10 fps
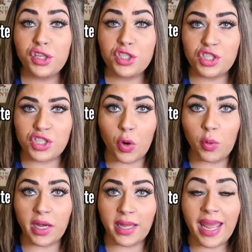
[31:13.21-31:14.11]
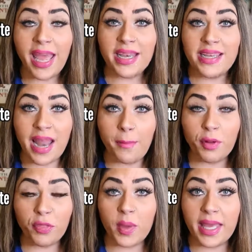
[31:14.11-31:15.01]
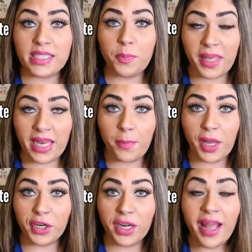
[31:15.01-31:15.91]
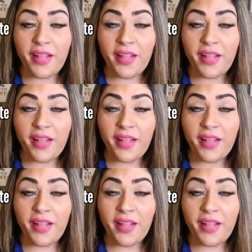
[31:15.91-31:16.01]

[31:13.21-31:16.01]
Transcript: So good. Number 3 is peanut butter.